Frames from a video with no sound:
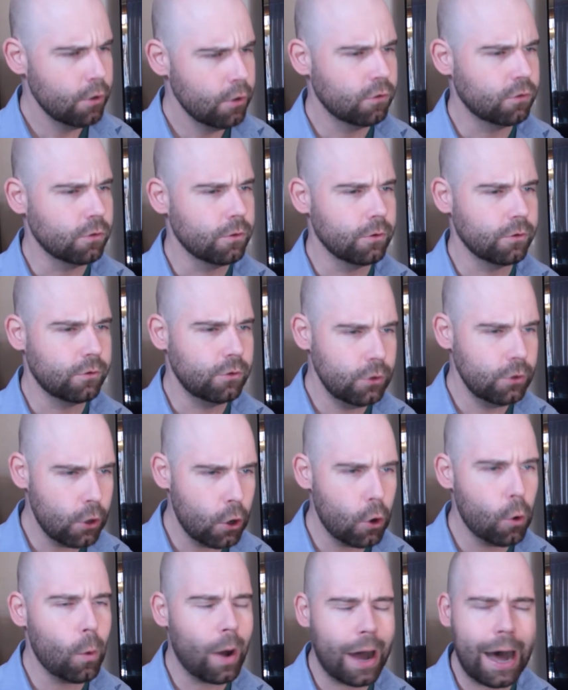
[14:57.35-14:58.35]
So there's
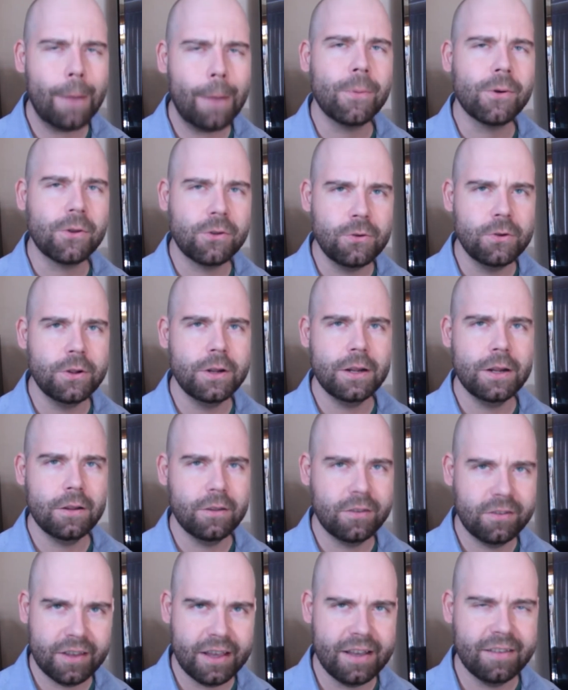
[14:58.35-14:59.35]
no opportunity
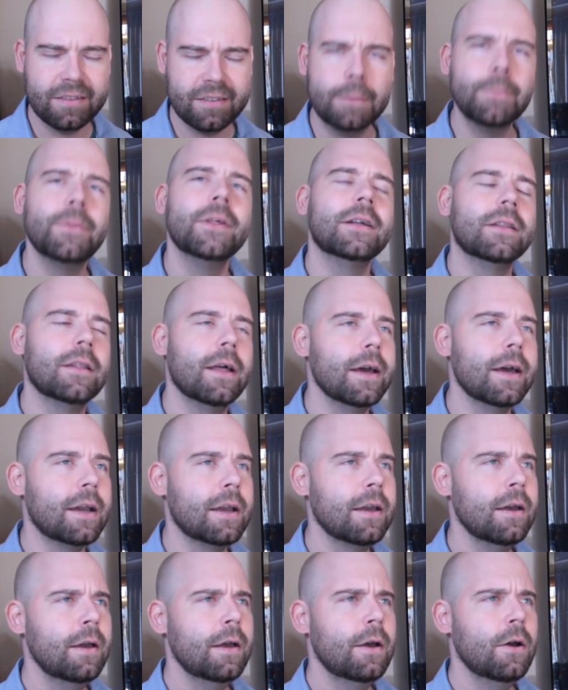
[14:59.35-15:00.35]
to say something
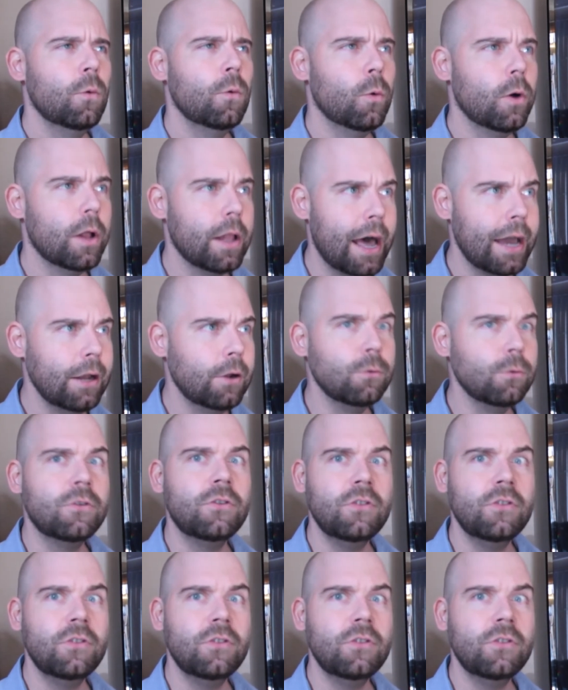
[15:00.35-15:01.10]
like, well, I don't